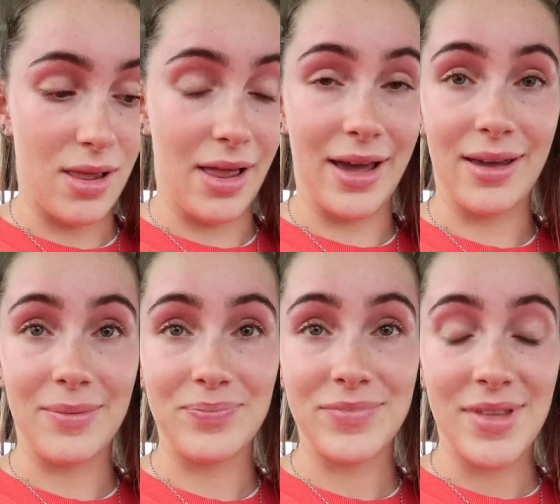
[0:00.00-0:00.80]
like
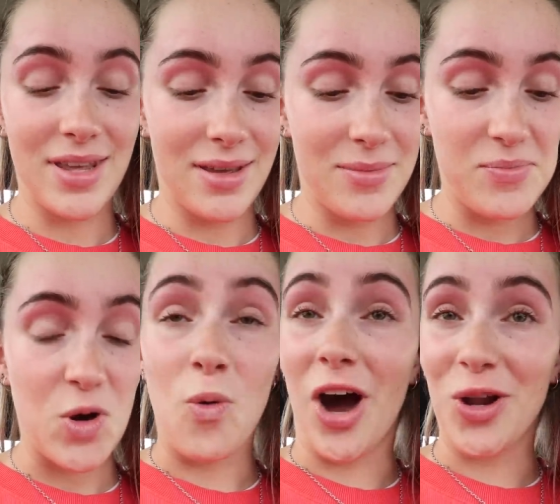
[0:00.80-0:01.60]

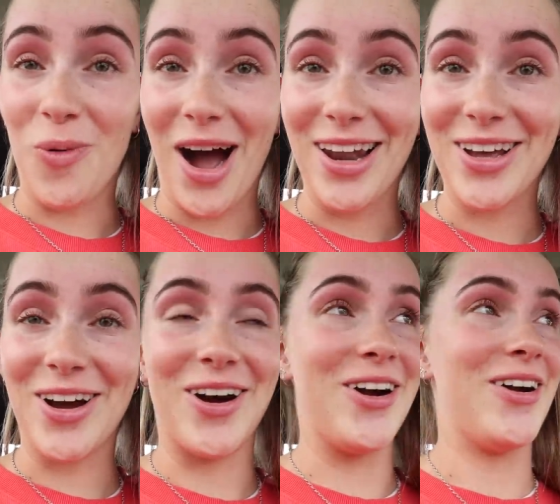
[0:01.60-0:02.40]
quite a while
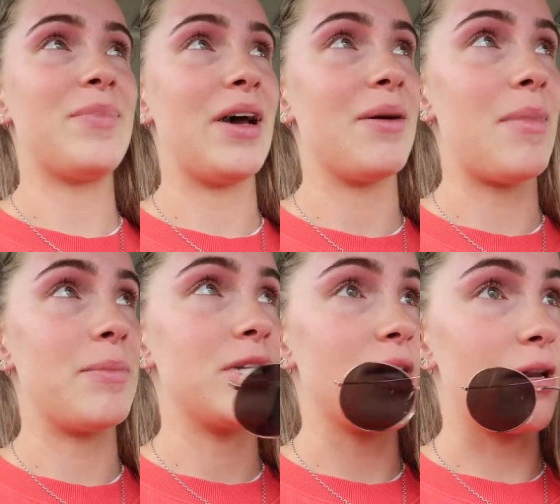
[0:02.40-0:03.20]
ago, but
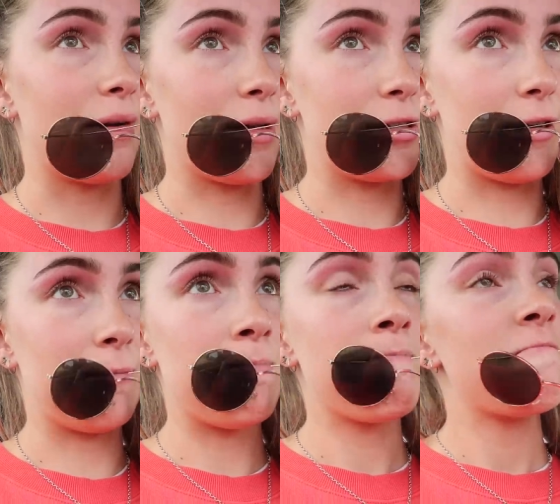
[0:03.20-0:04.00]
mum didn't get around to
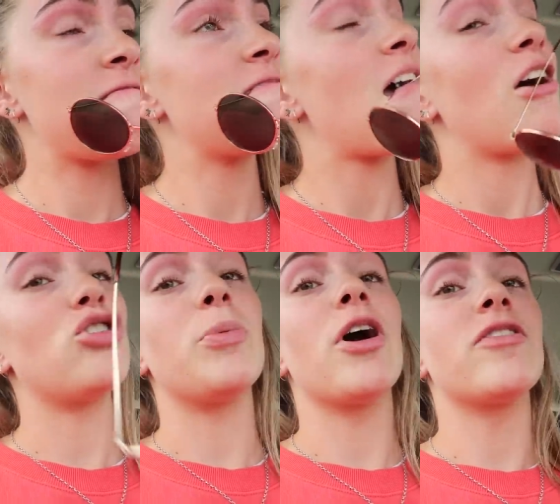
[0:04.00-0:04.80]

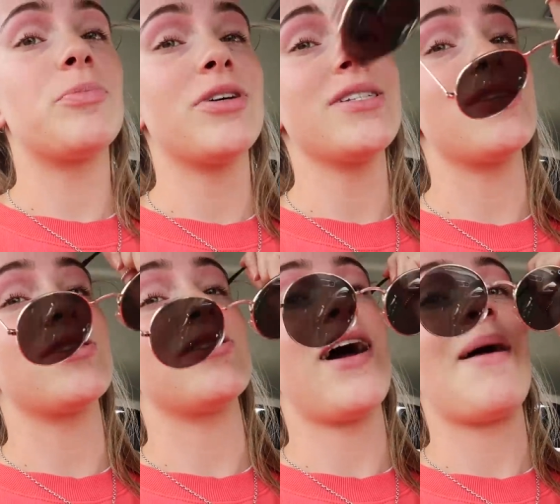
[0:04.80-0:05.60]
dropping off the presents,
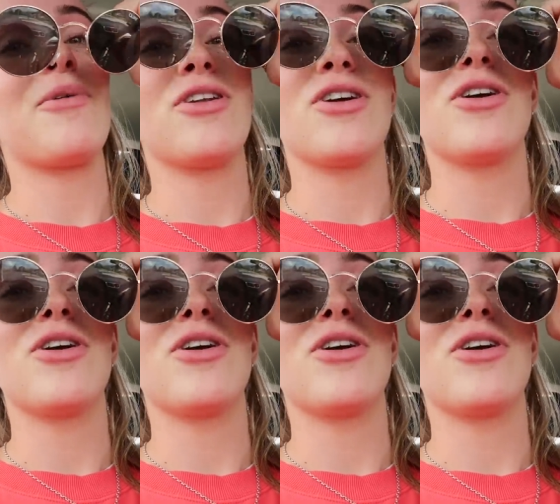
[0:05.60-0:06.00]
so now I'm gonna